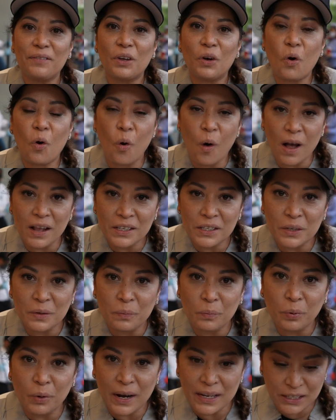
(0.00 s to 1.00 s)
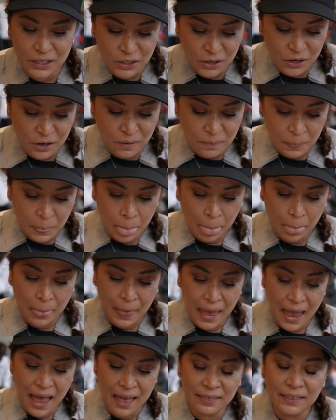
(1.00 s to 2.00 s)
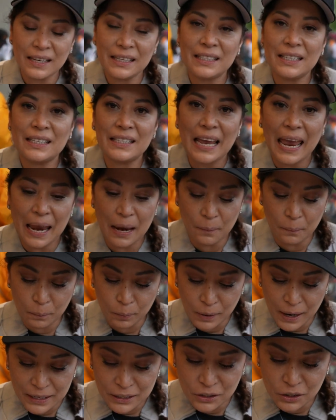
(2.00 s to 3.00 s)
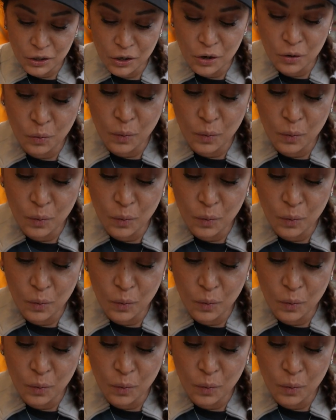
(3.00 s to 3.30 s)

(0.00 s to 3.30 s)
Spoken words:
the Quantum Pretzel, and this is a pretzel